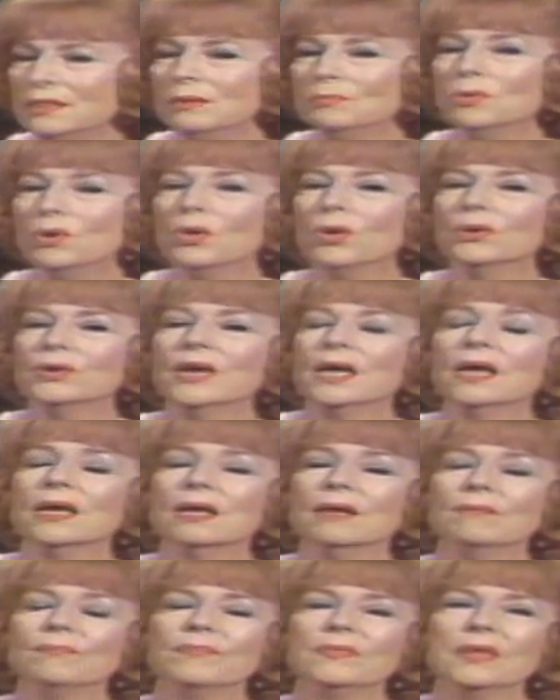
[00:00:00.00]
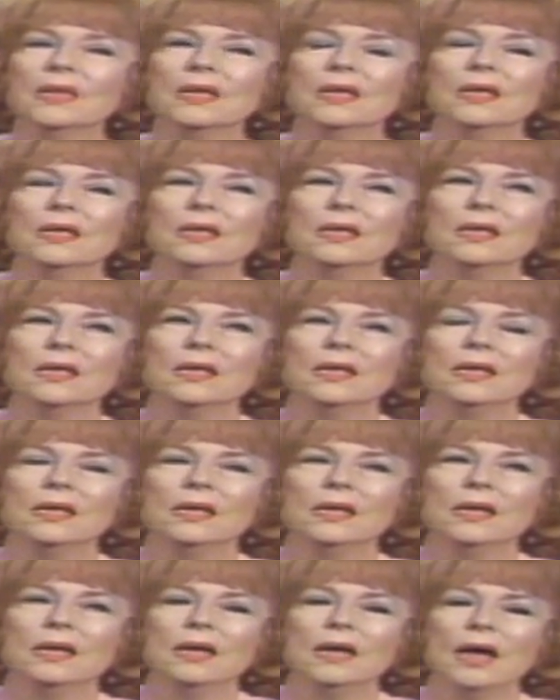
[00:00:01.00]
morning,
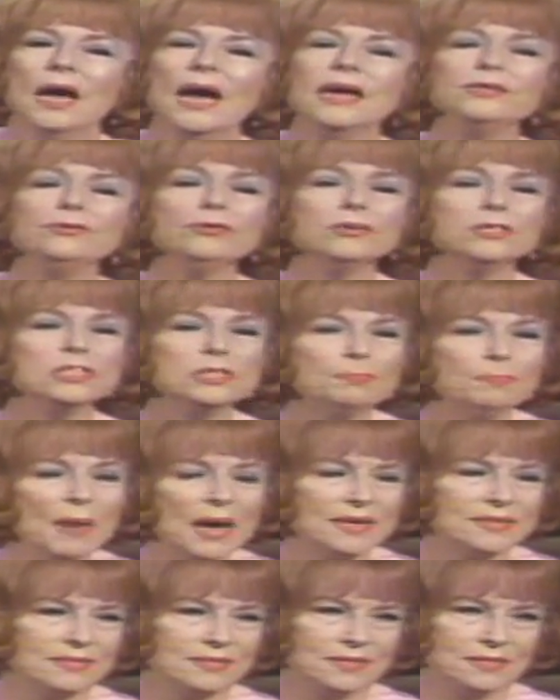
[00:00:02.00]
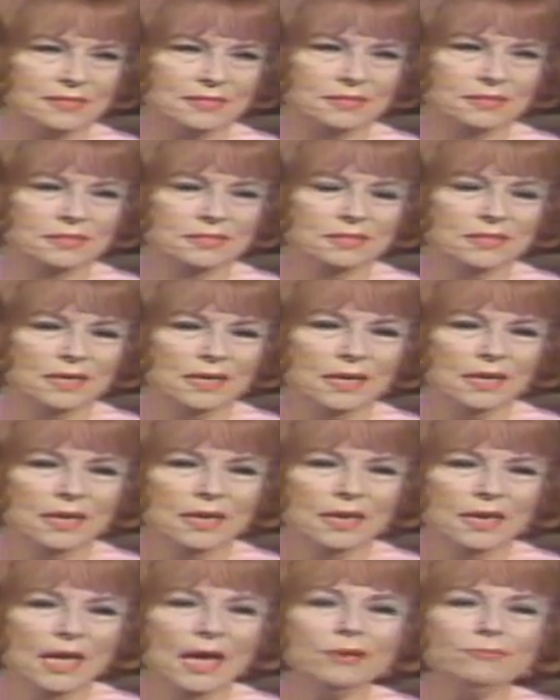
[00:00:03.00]
I took spices
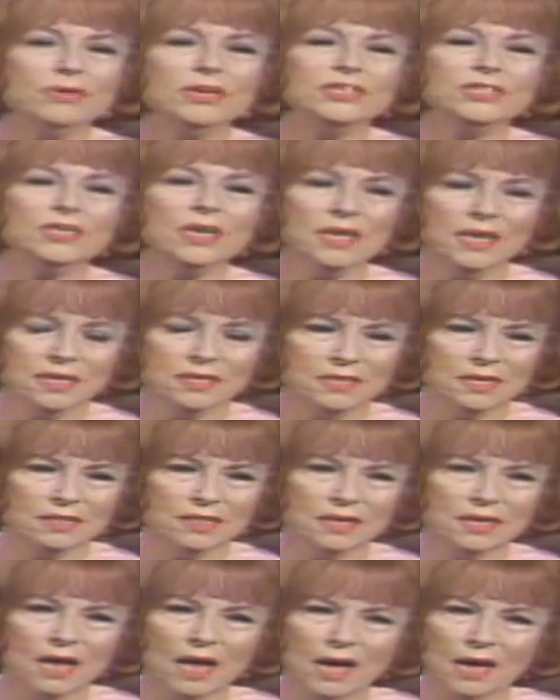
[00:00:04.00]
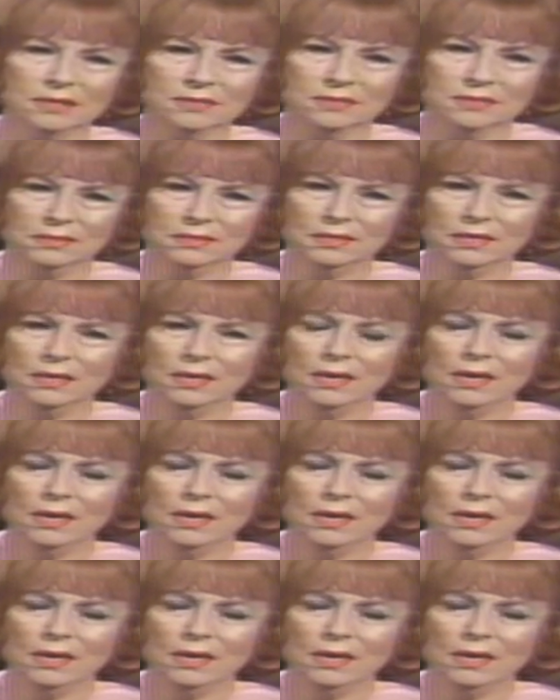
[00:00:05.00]
and returned to the garden,